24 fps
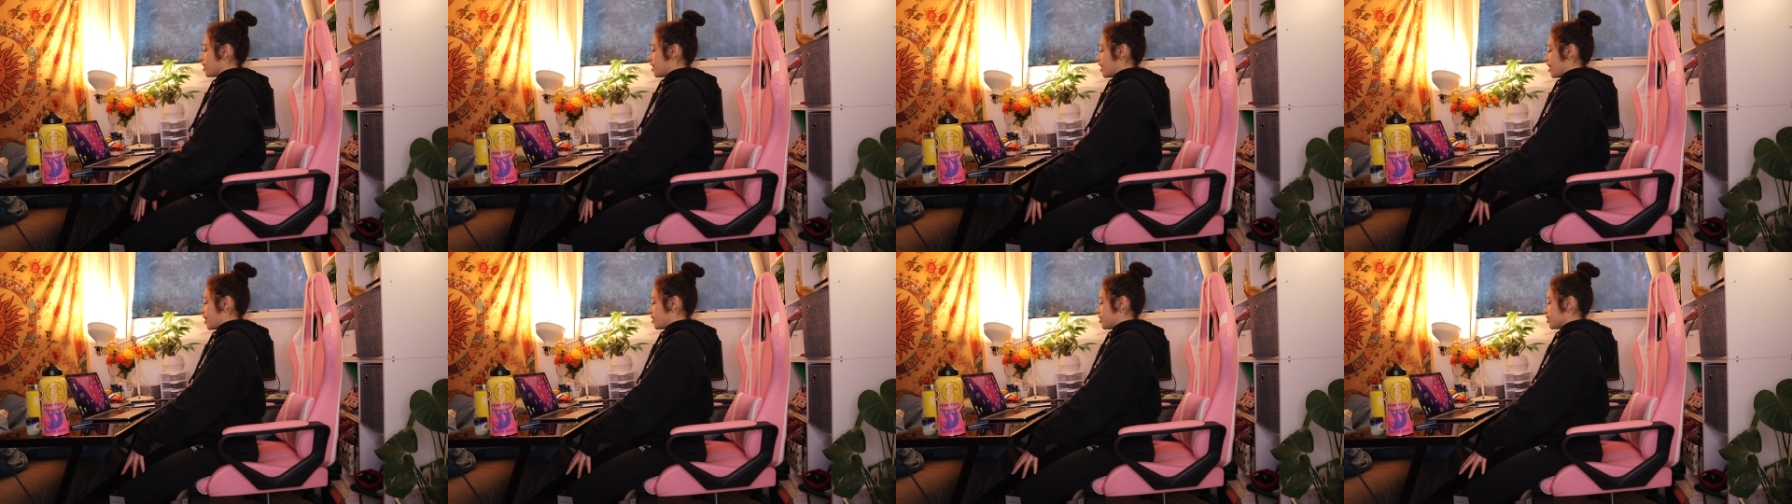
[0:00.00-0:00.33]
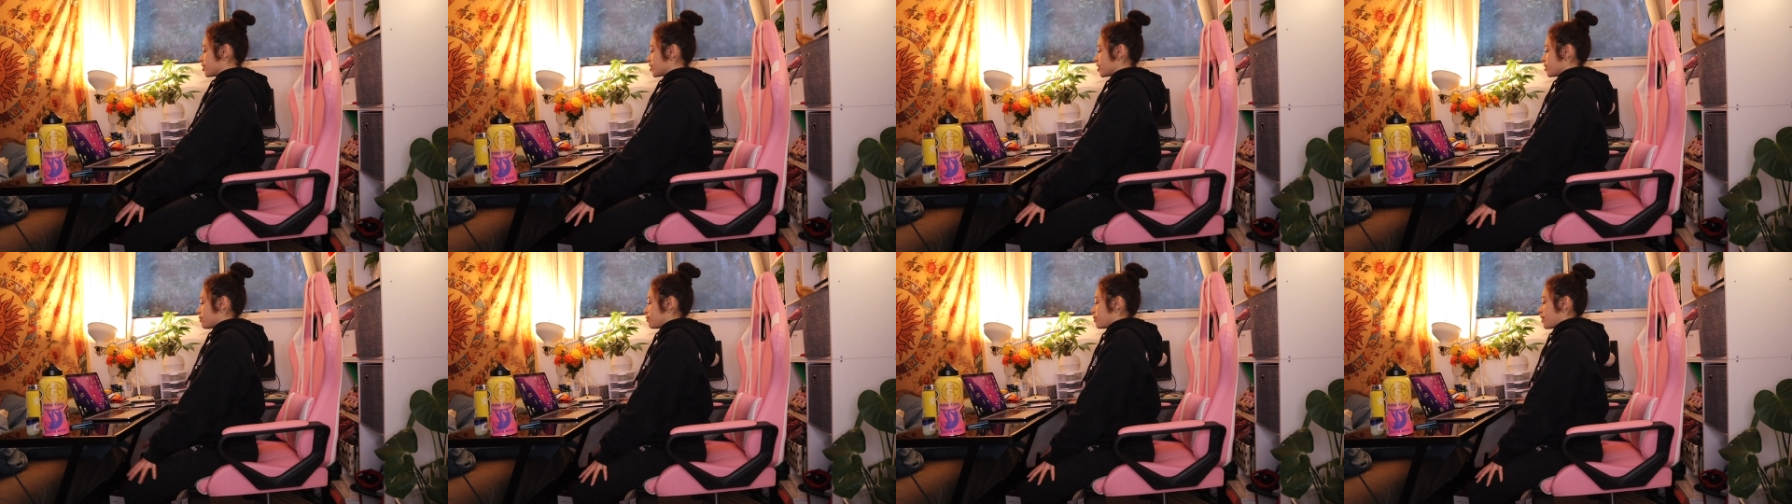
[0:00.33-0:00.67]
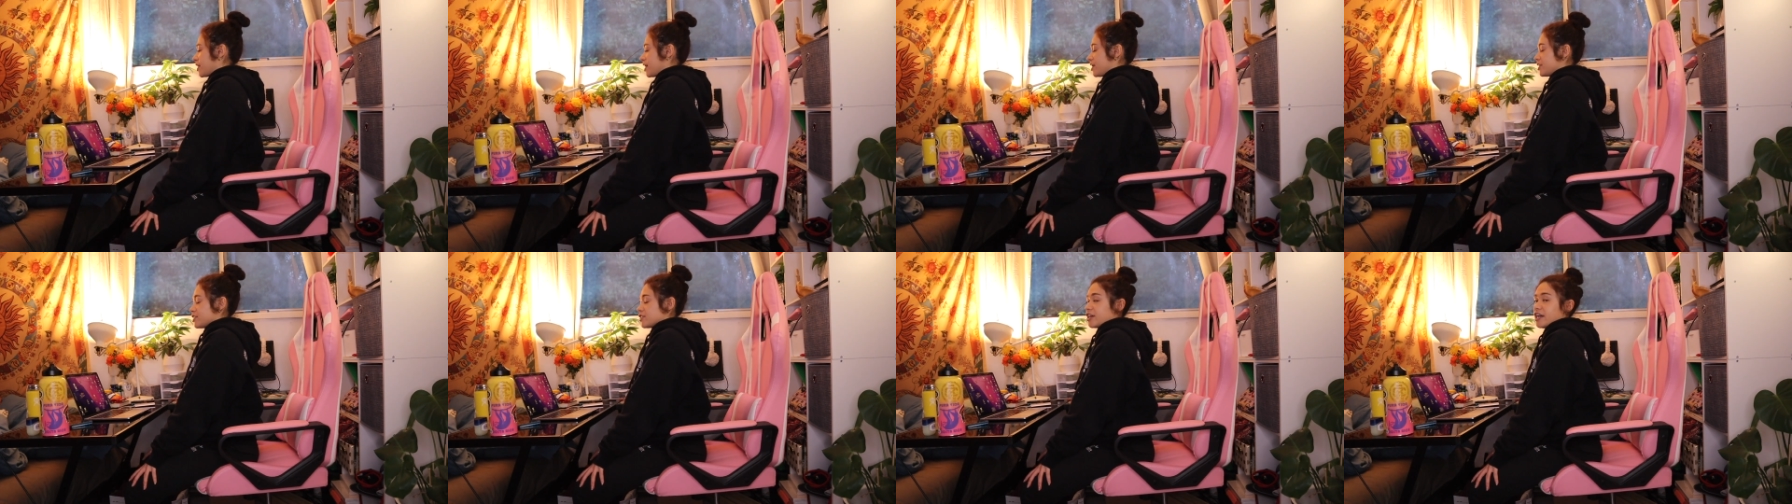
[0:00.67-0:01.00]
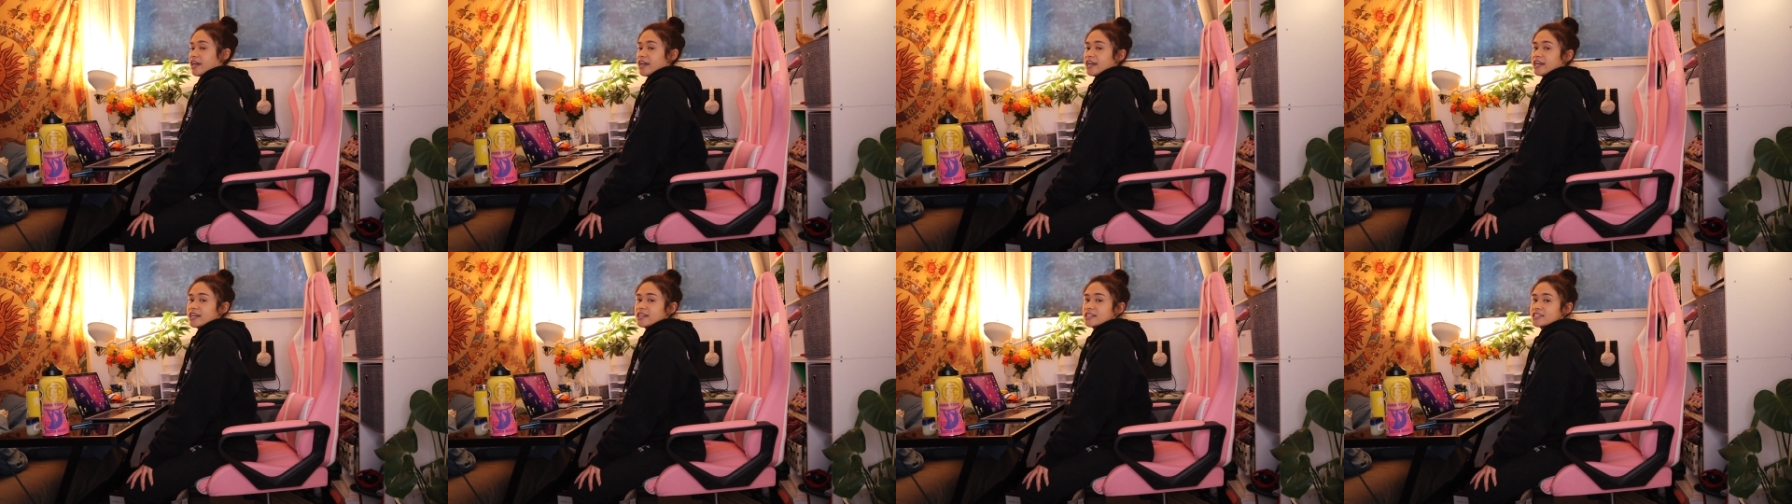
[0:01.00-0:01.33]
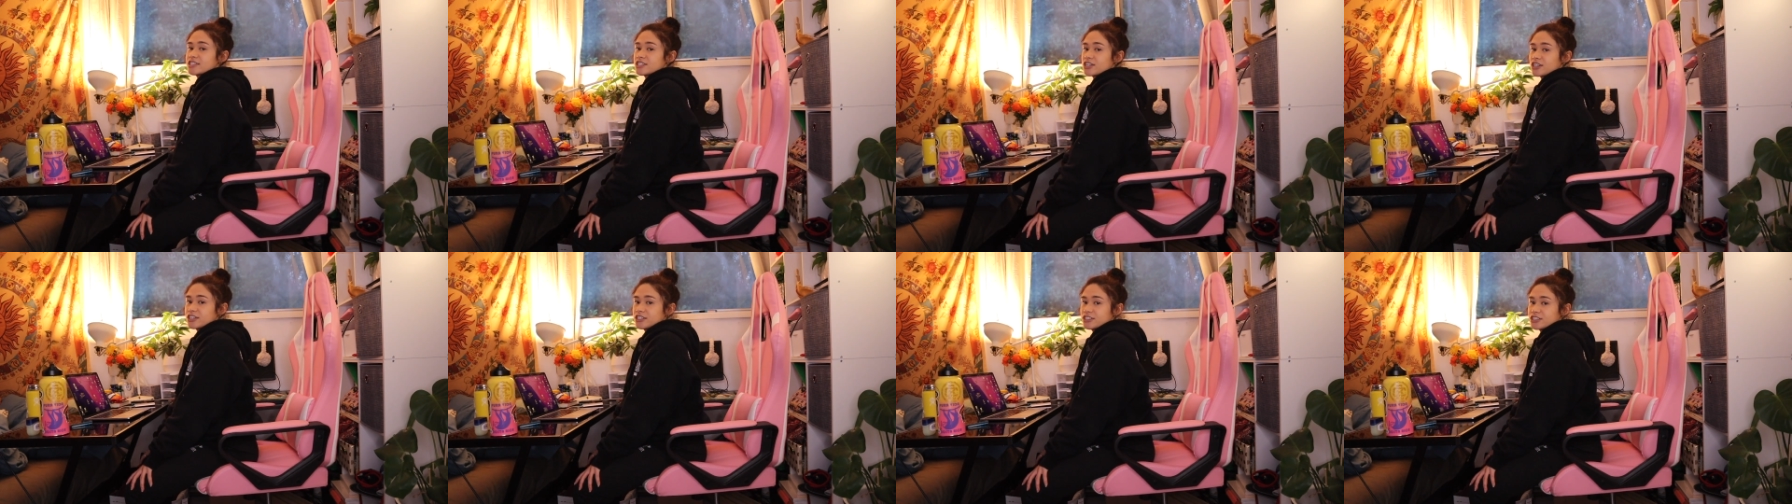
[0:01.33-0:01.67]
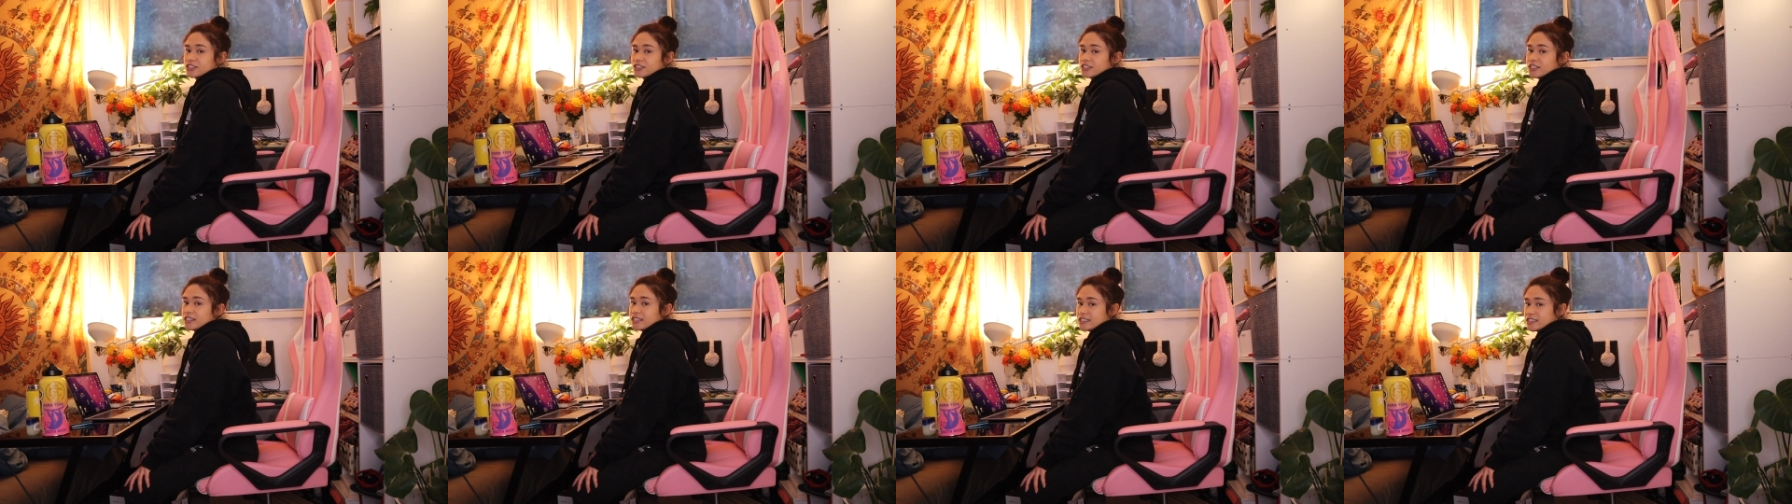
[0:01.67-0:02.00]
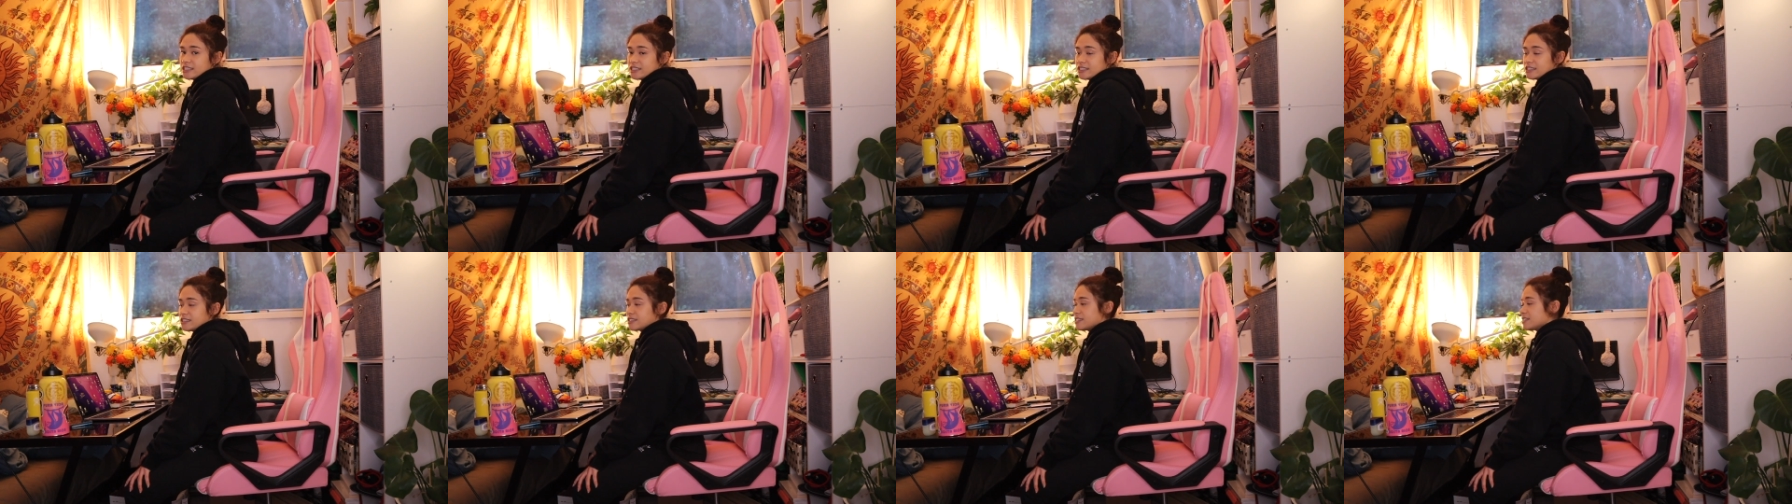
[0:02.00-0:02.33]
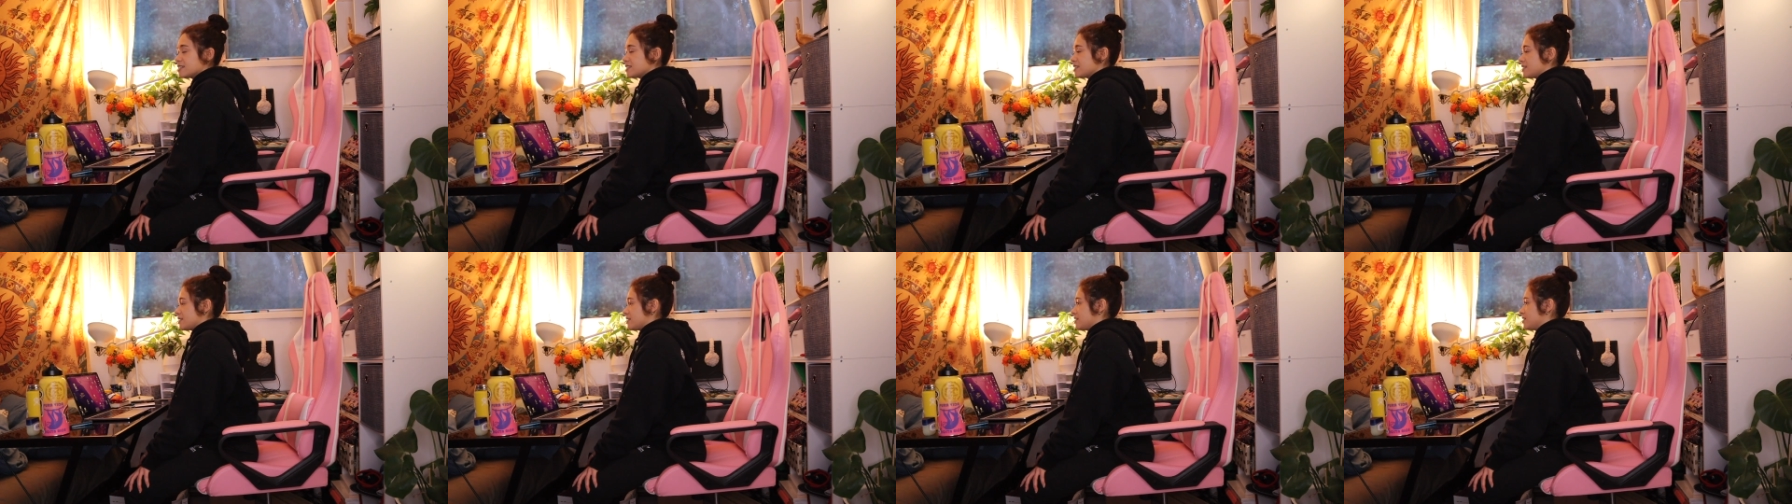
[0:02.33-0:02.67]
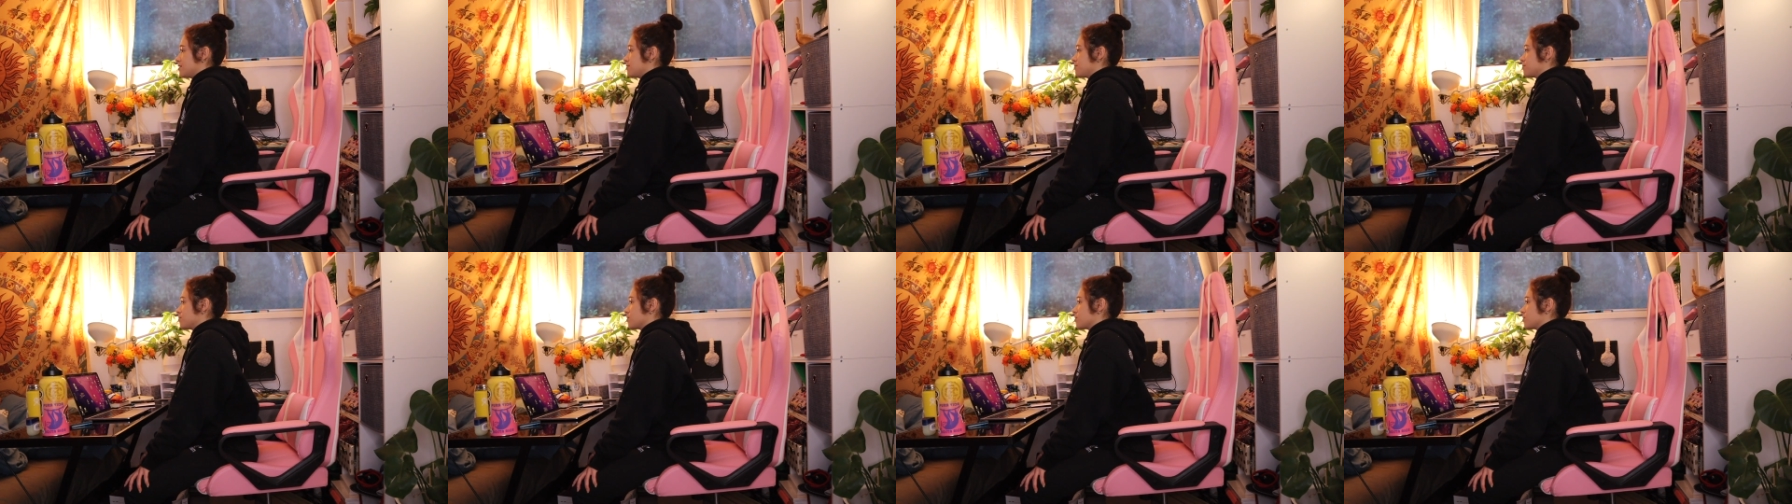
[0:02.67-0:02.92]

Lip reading: And you're gonna place your hands on your knees.